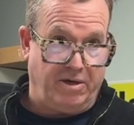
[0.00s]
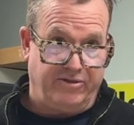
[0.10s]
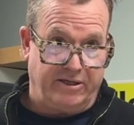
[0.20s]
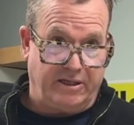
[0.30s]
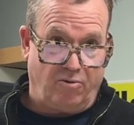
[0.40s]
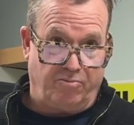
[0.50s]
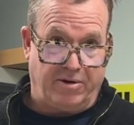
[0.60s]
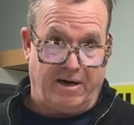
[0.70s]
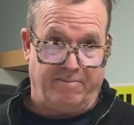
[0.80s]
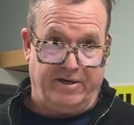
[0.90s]
I think they were
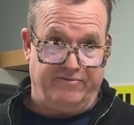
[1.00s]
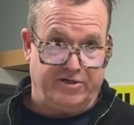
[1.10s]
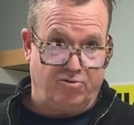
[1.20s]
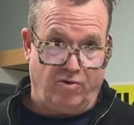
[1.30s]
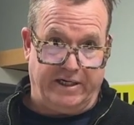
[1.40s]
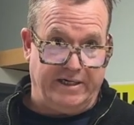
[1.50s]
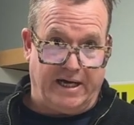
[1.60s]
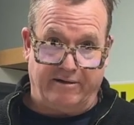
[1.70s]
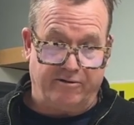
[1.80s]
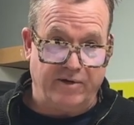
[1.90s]
probably in the
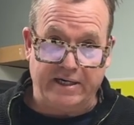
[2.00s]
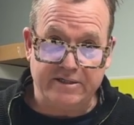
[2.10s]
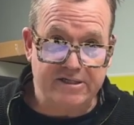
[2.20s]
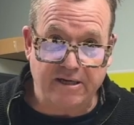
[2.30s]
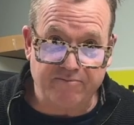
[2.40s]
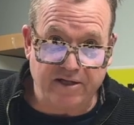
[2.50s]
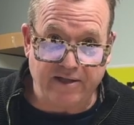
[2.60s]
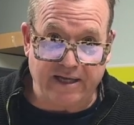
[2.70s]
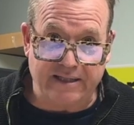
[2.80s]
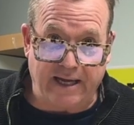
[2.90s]
$20 range, something
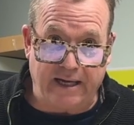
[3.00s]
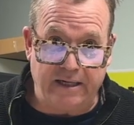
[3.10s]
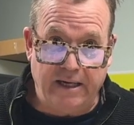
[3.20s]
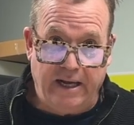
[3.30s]
like that.